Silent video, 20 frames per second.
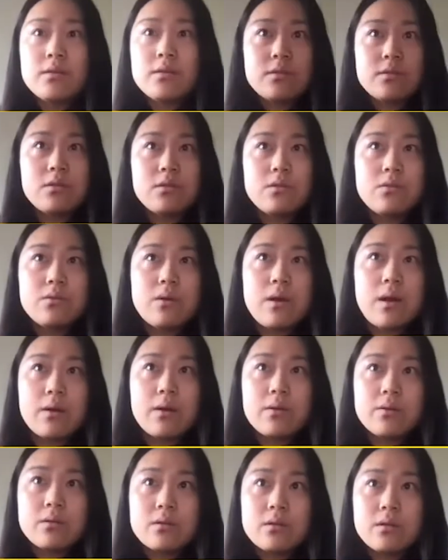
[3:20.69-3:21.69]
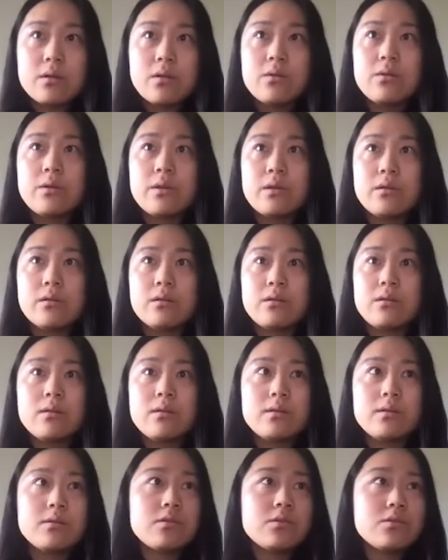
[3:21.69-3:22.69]
So our goal here
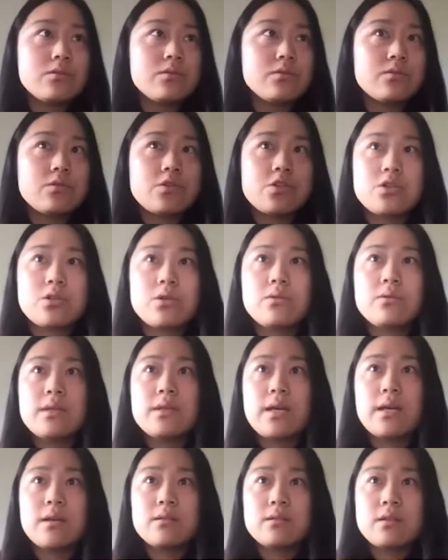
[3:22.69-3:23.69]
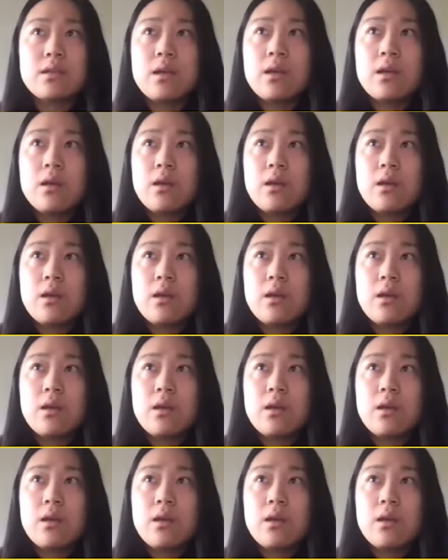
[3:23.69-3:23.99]
is to show that,